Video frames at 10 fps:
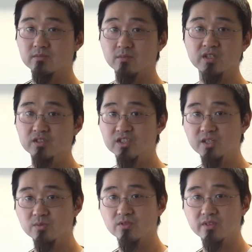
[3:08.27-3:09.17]
much
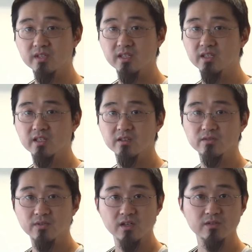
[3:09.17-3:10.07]
cheaper than any other
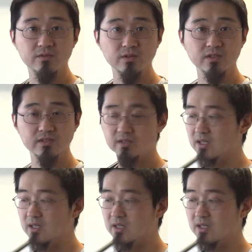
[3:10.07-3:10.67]
follow focus